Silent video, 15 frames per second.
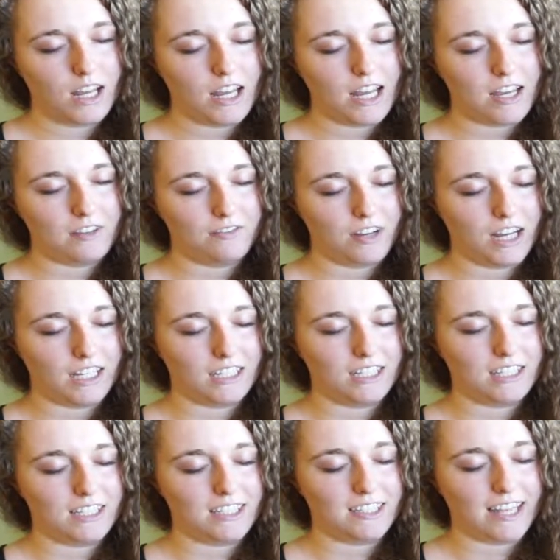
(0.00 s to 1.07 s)
If I
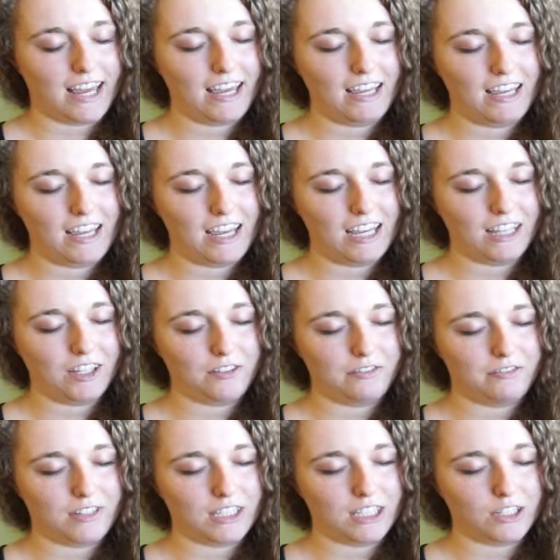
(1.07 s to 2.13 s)
stay in the
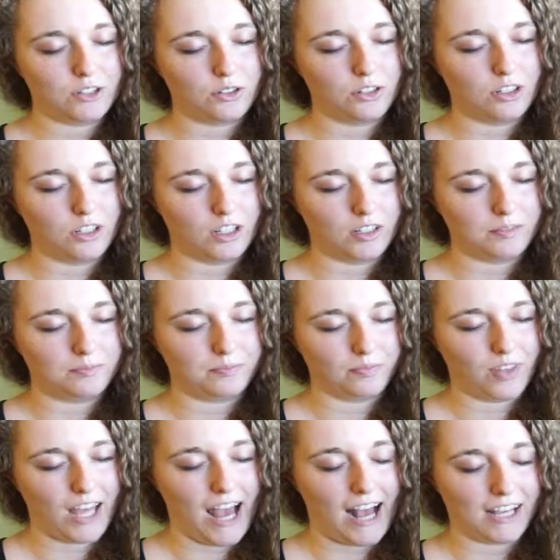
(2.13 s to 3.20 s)
physical
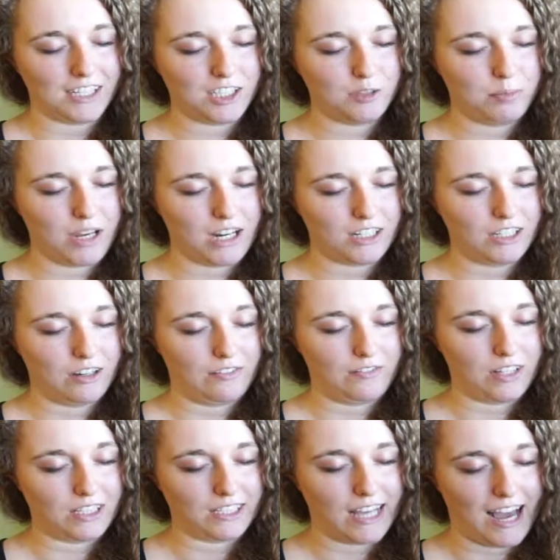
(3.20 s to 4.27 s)
aspect of
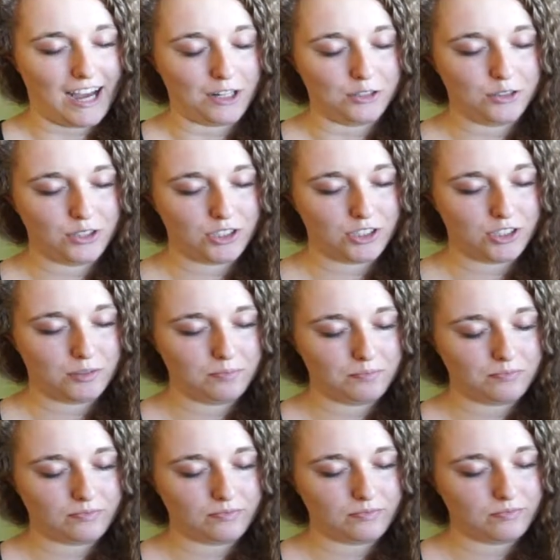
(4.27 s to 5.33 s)
this house
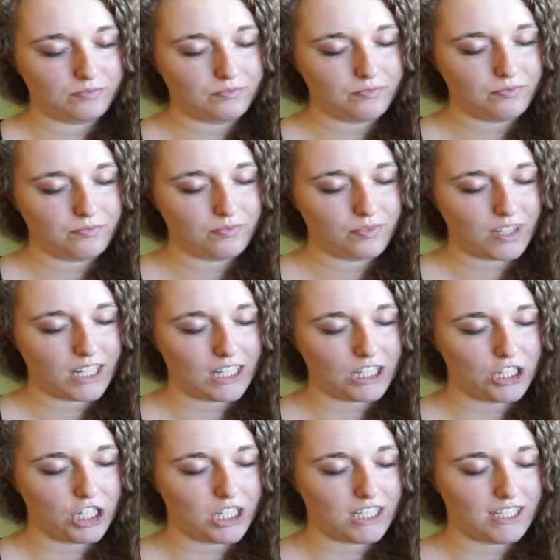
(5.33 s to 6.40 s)

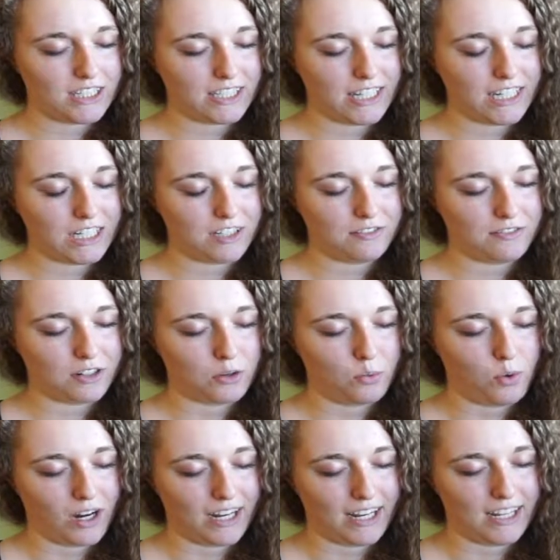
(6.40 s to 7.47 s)
and just see it for
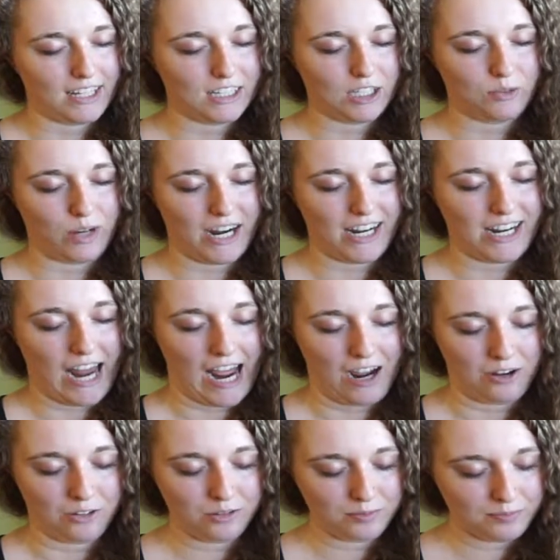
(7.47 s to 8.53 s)
what it is right
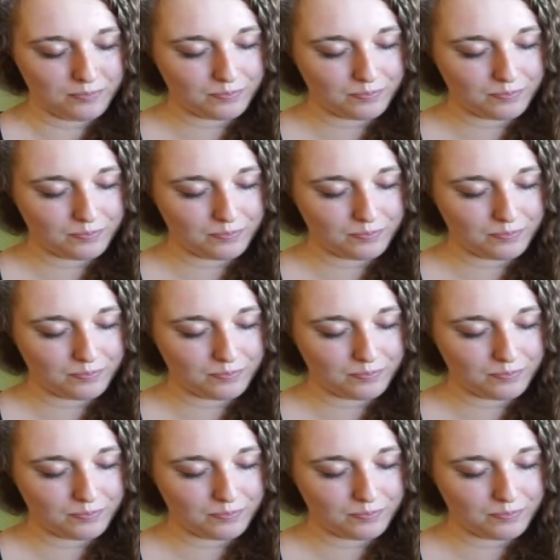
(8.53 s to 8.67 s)
now.